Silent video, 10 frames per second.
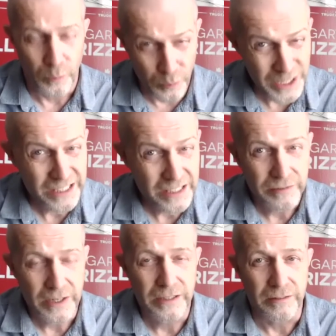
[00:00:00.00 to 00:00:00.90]
Really
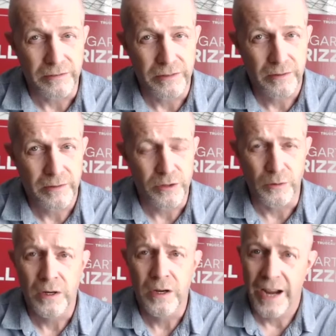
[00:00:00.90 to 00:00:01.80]
effective. So
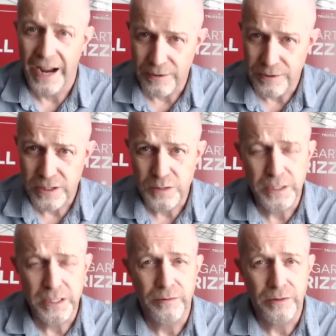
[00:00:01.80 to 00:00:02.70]
housing's
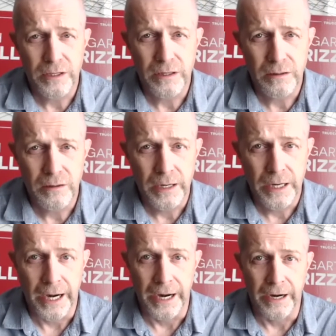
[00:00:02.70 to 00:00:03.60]
been out there.
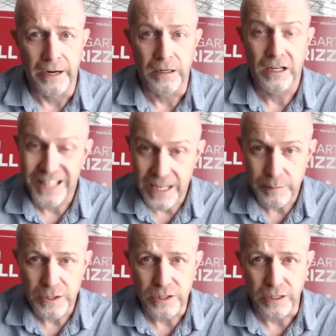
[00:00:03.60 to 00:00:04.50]

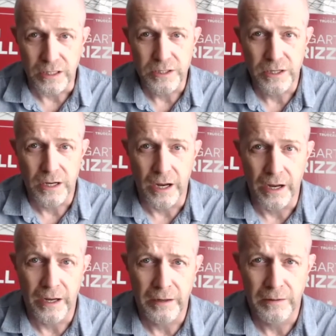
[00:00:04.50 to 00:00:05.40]
Climate change.
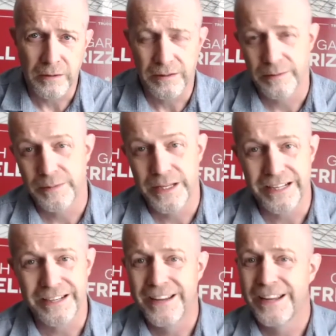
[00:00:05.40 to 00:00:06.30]
I mean,
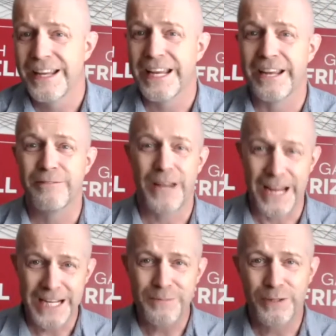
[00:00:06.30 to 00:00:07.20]
if
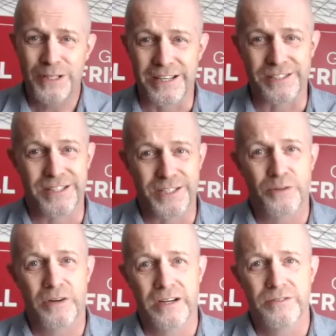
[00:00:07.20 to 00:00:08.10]
any place is
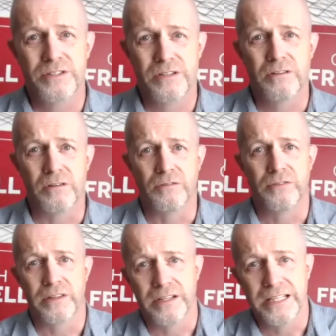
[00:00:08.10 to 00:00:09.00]
ground zero for
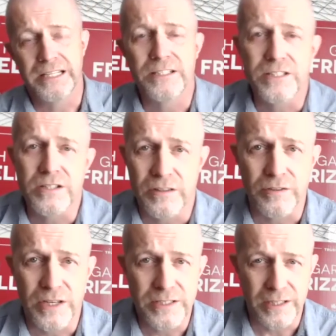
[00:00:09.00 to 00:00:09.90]
the need to start
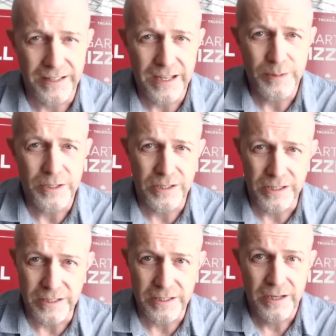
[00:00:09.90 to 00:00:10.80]
addressing climate
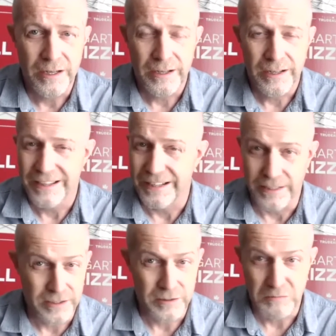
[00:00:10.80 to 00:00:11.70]
change,
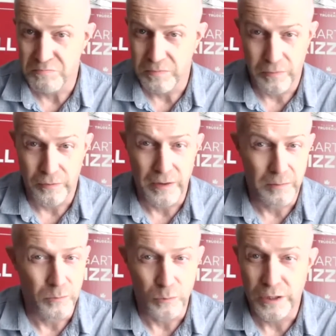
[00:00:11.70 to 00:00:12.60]
it's
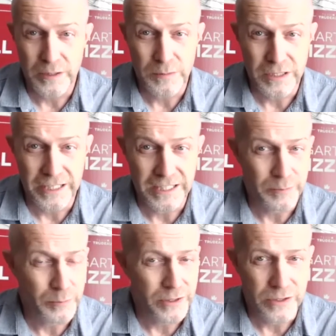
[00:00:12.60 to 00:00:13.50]
from Williams Lake to
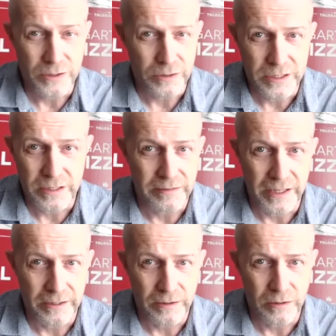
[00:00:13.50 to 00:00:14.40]
Prince George to
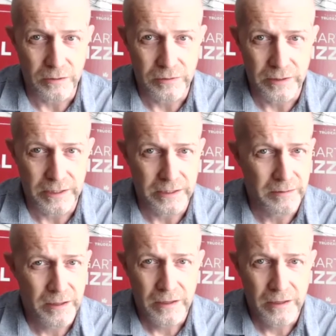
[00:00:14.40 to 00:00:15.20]
Vanderhoof.